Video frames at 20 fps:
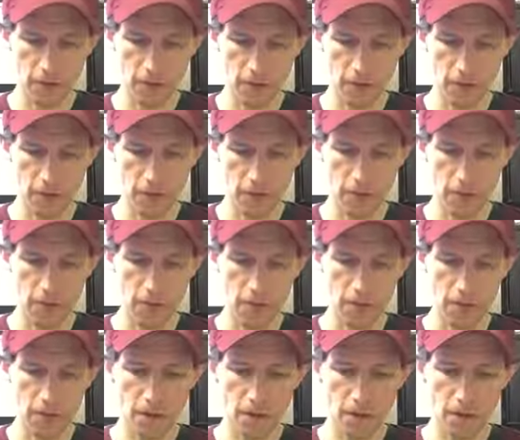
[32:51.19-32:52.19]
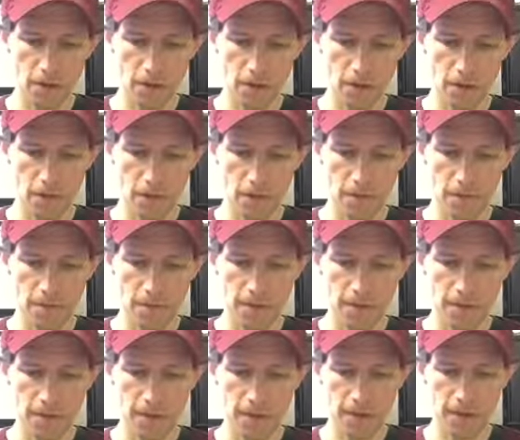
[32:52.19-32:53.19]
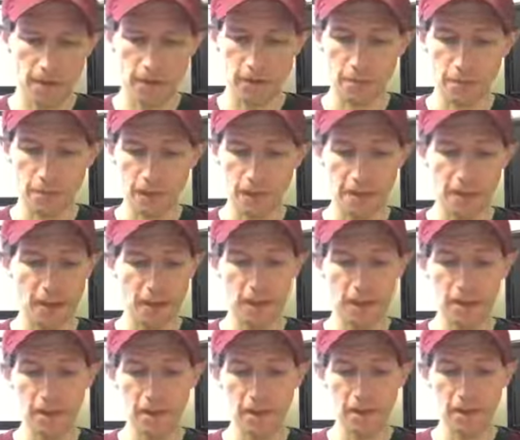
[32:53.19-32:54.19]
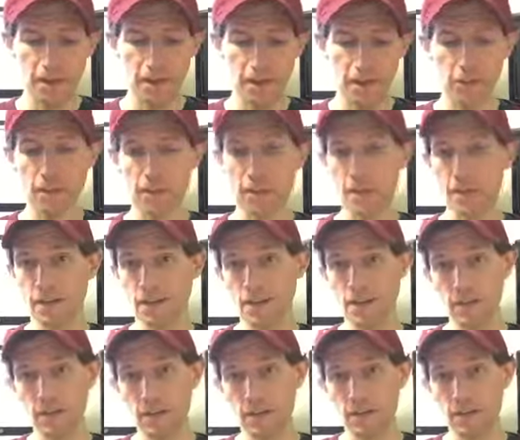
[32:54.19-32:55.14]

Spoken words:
So that's my take on this, and